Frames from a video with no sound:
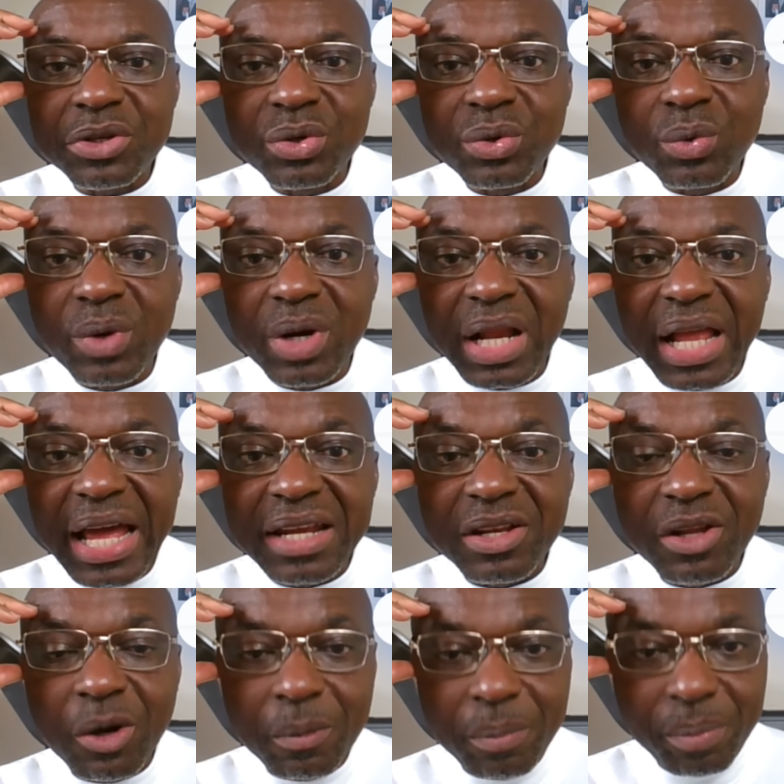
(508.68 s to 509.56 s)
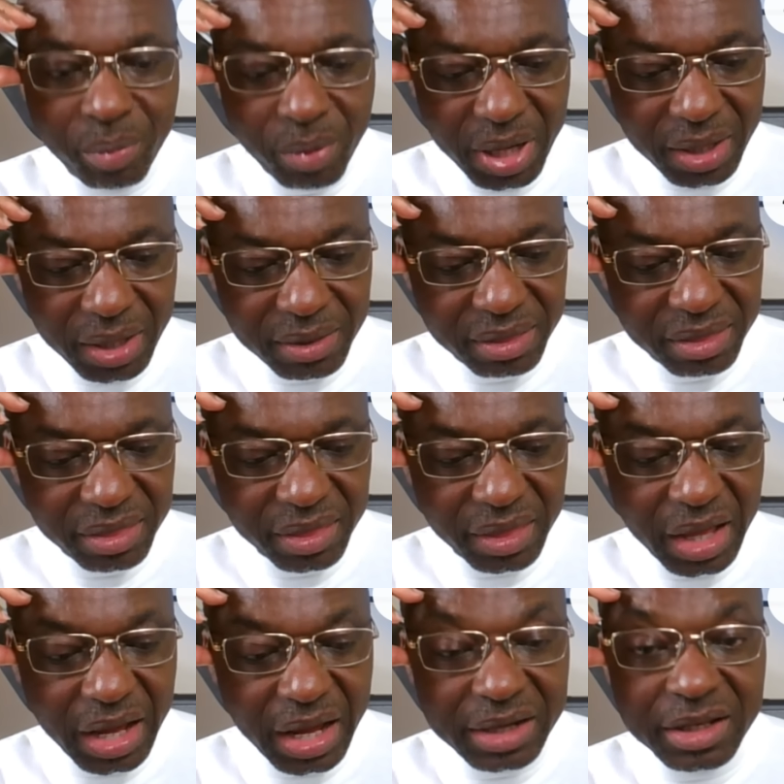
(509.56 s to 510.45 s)
you will end up
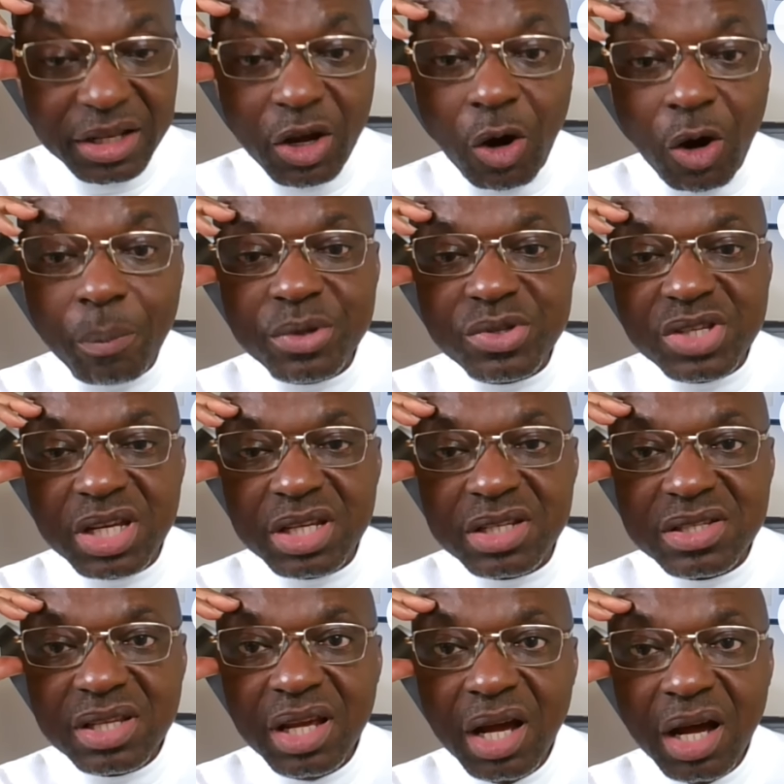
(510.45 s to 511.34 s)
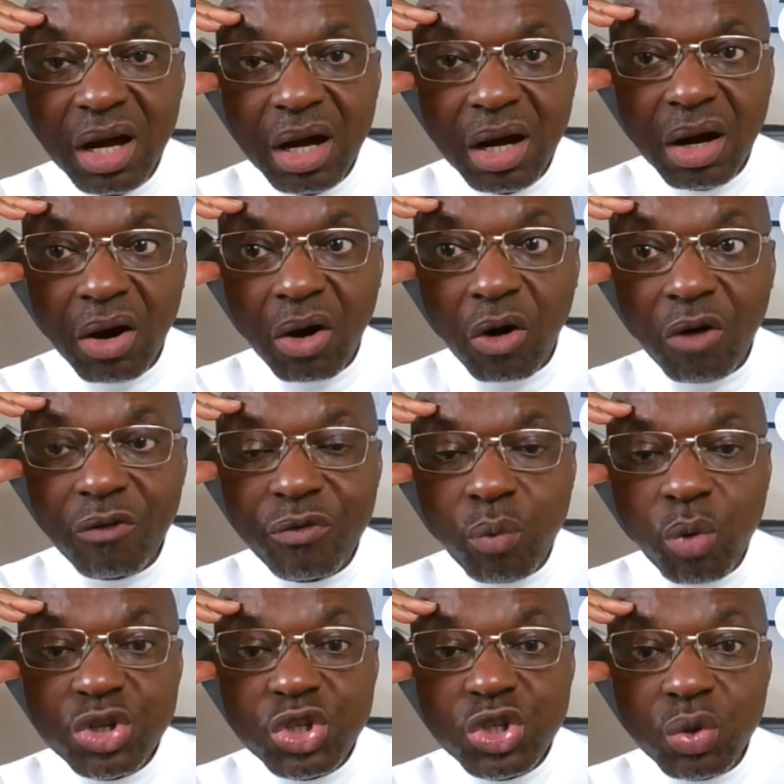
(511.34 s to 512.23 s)
with the opposite
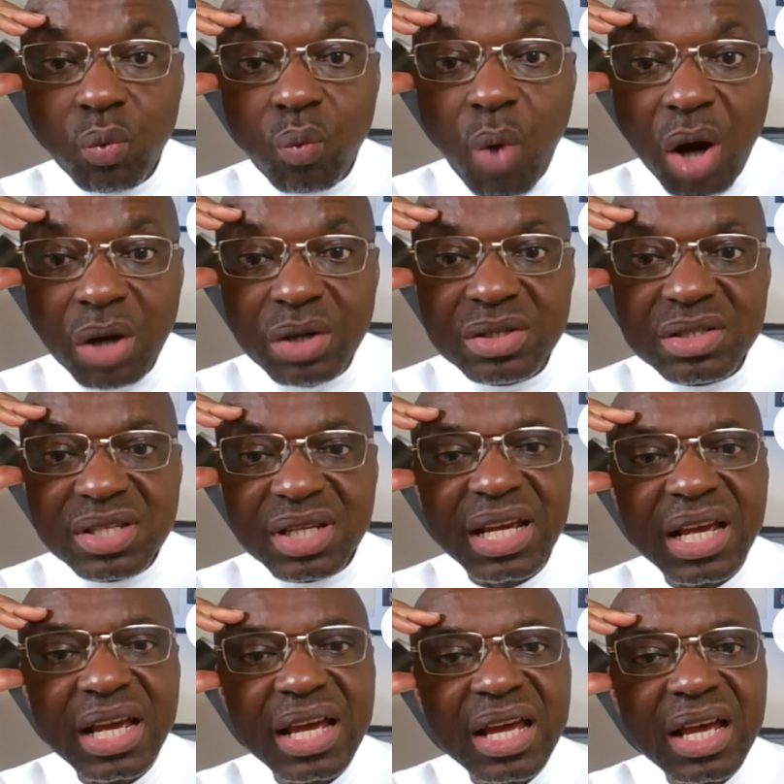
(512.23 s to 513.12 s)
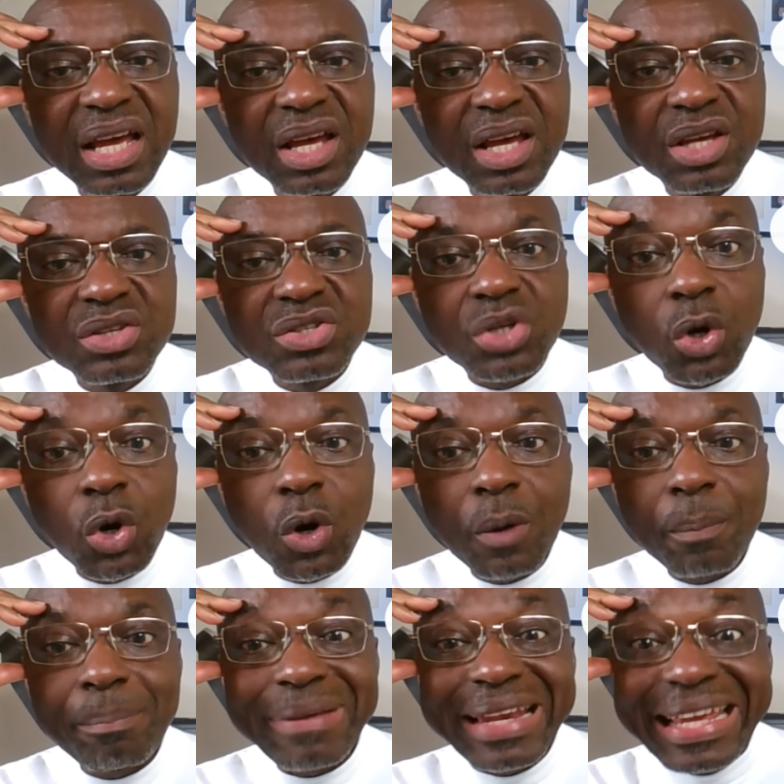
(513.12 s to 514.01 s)
of what you want.
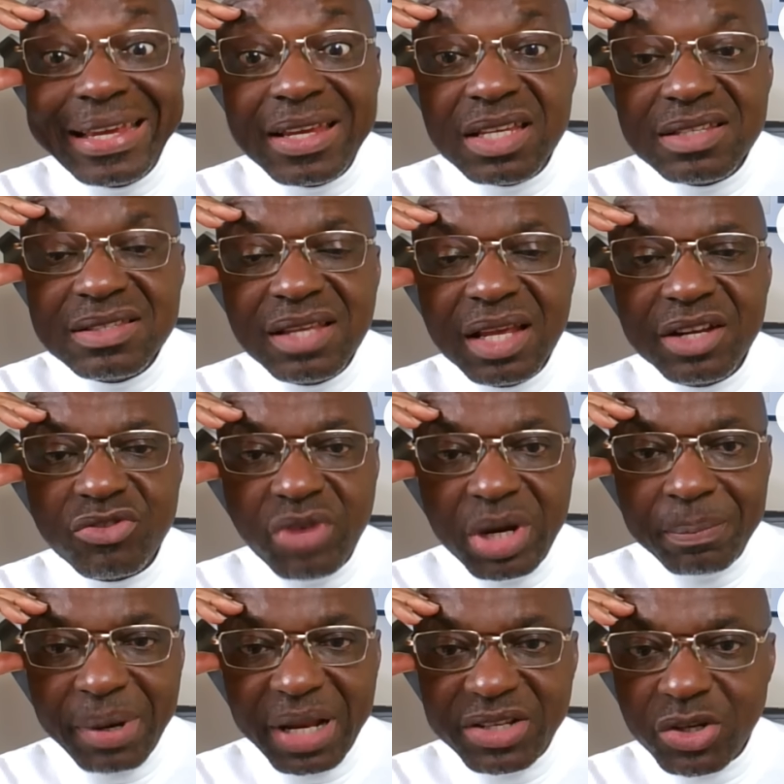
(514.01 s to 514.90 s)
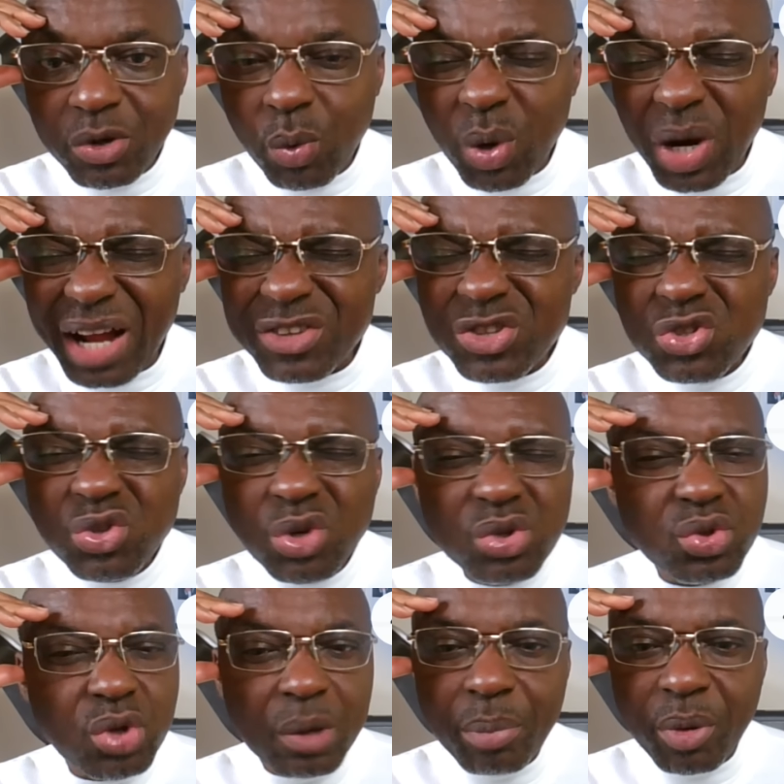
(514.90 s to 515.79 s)
So please drink plenty of water.
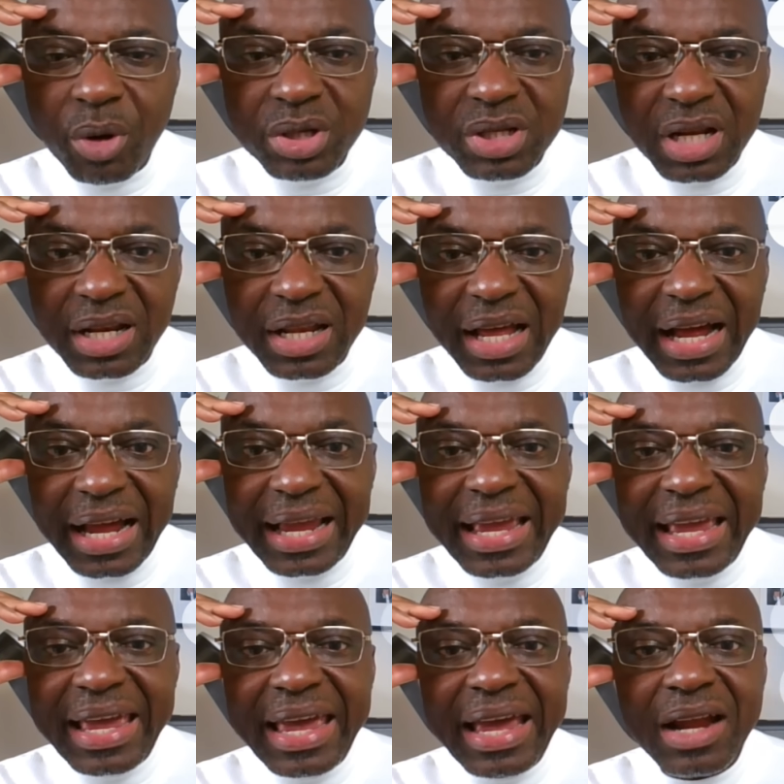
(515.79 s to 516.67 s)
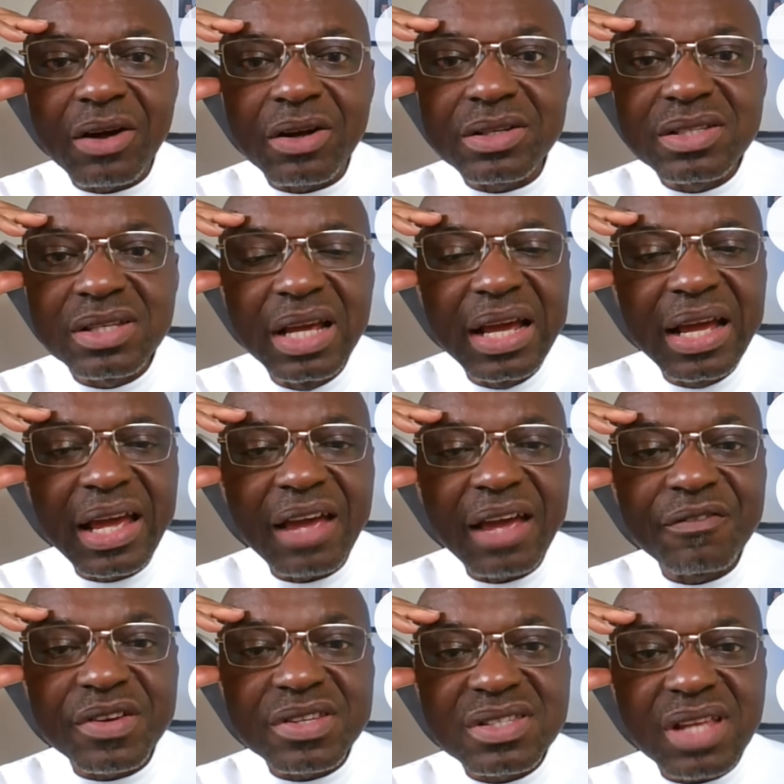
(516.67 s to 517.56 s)
So, so important. I cannot
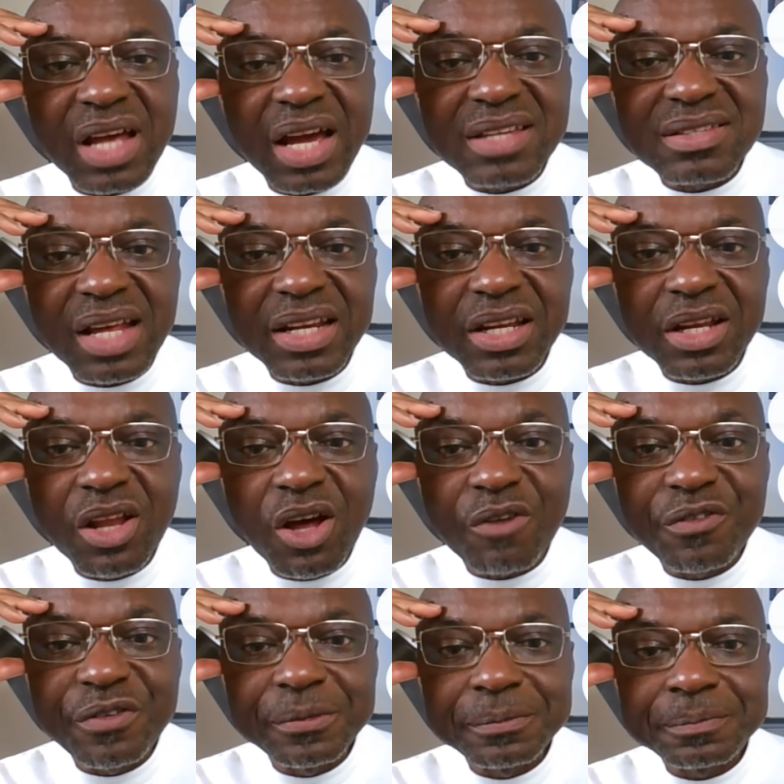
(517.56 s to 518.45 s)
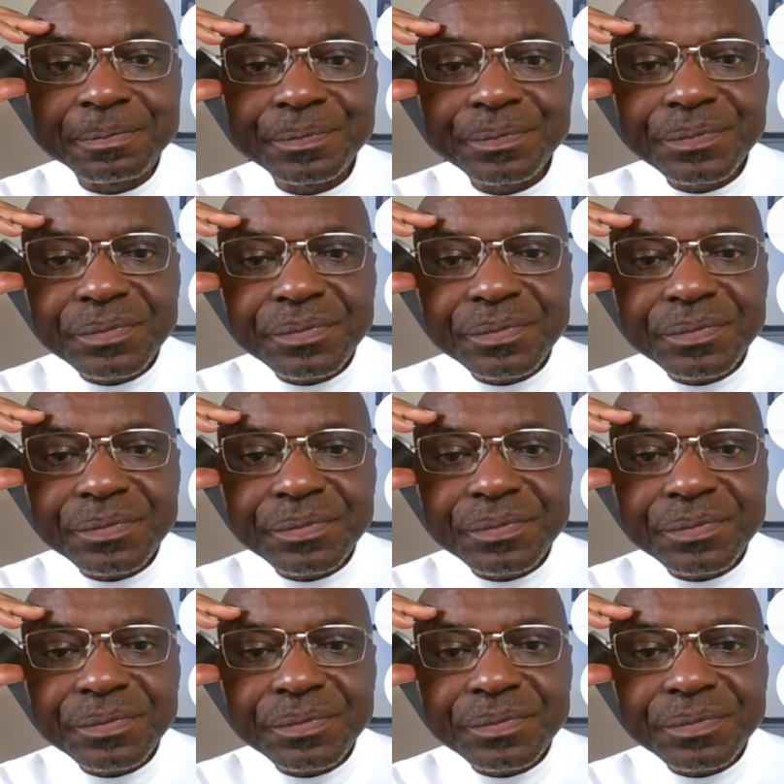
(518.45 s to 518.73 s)
emphasize that enough.